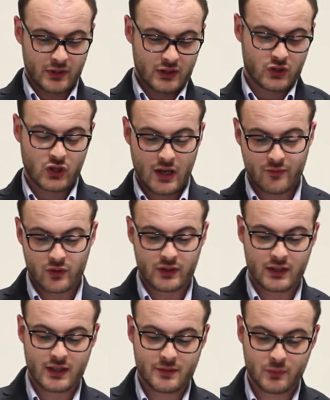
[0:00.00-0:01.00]
the chevron
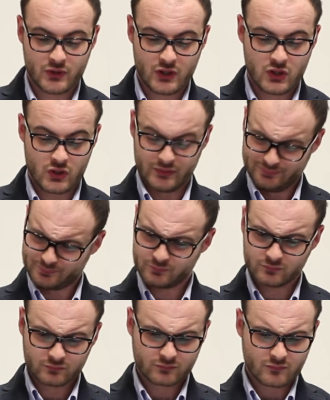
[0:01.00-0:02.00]
in its position,
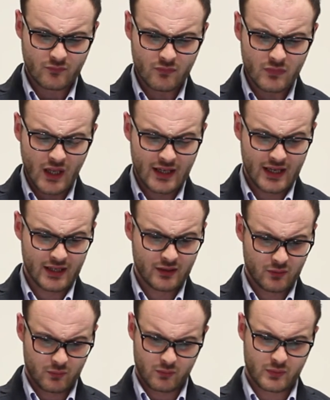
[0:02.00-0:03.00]
and
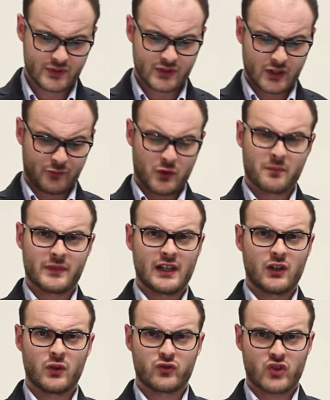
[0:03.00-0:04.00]
we start from the
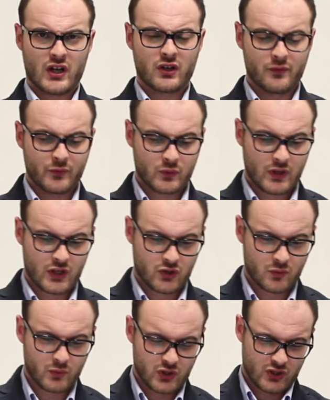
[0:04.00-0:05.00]
low drag configuration,
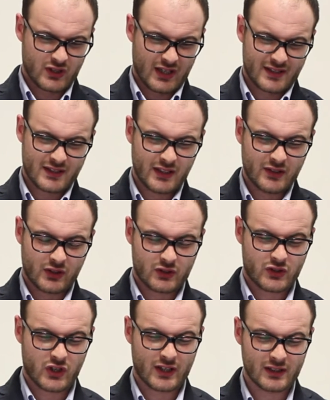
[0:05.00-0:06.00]
which is a cylindrical
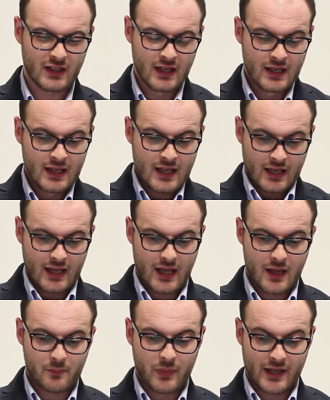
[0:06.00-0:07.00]
shell.
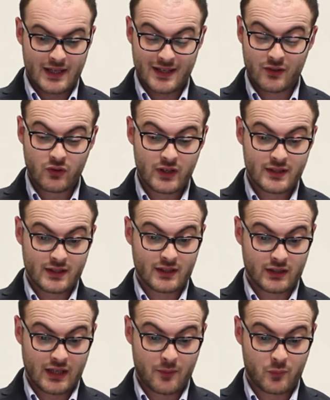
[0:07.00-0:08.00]
By increasing the
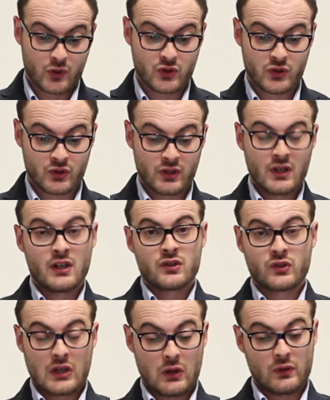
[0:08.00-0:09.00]
temperature,
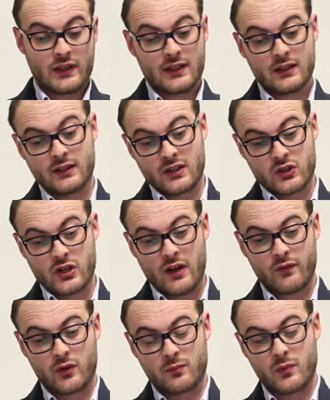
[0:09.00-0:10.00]
slowly the
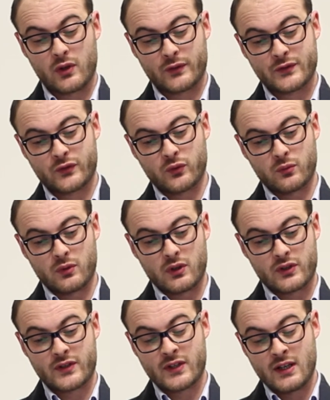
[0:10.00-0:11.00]
chevron morphs
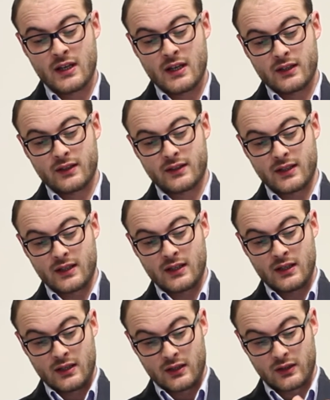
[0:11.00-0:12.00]
towards the
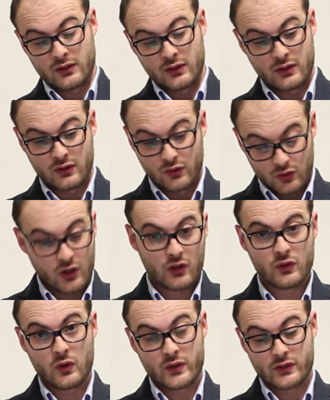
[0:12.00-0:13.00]
low
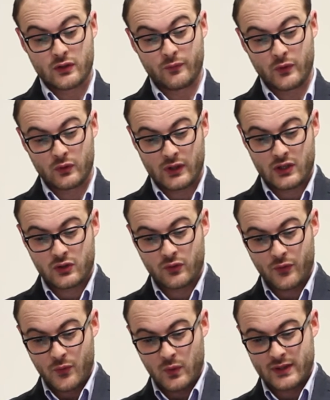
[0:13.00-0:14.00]
noise configuration
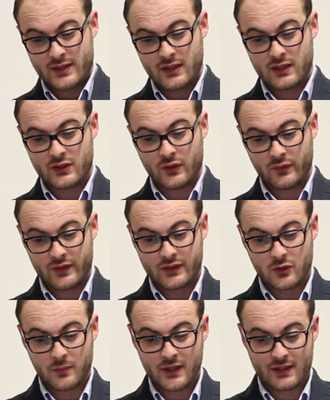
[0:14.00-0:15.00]
through a series of
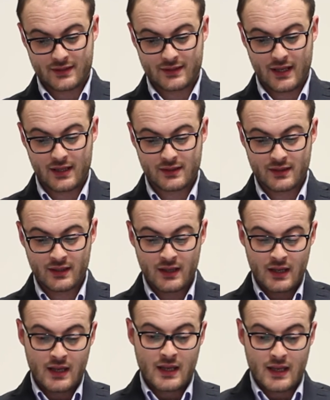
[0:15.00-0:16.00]
intermediate states,
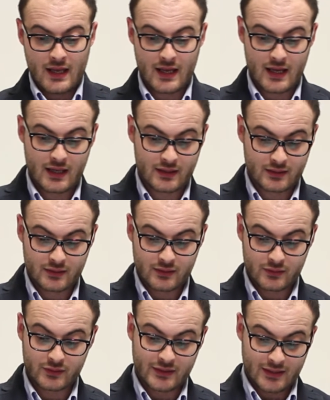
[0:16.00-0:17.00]
and
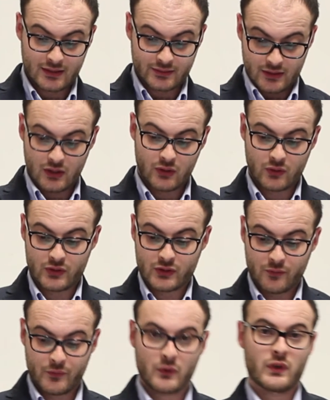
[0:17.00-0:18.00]
until the low noise
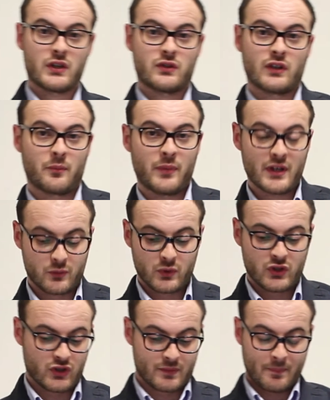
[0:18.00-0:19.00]
configuration appears,
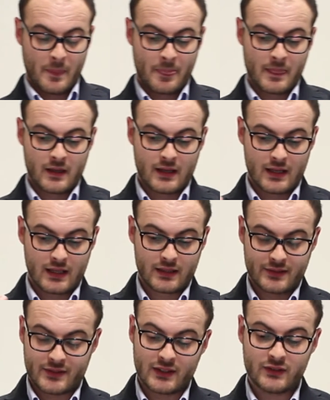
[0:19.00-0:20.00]
which is a
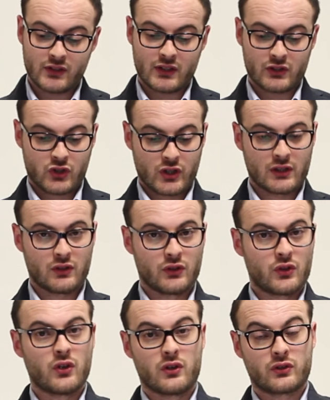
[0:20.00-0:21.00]
cylindrical shell
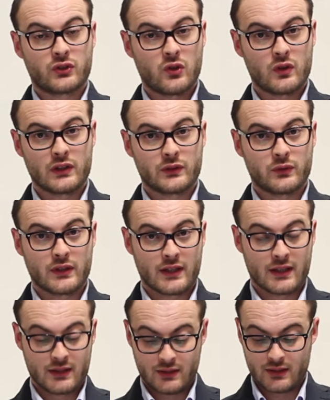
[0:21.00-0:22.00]
orthogonal to
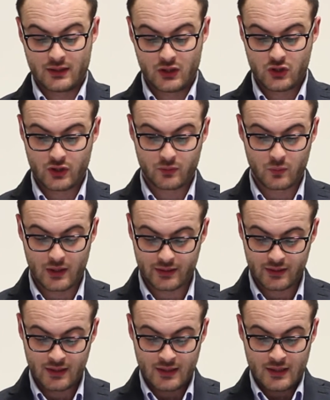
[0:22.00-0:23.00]
the initial
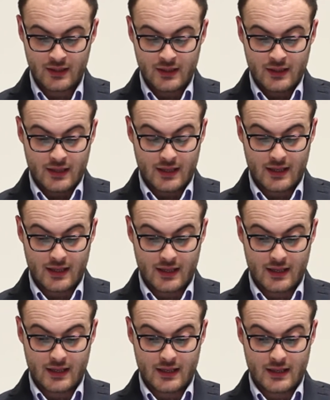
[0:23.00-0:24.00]
one,
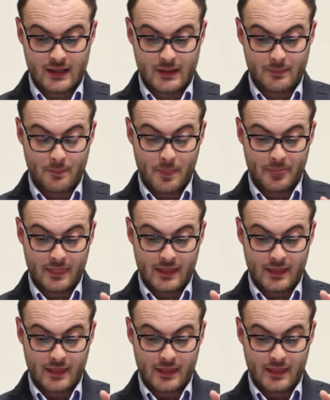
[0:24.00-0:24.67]
and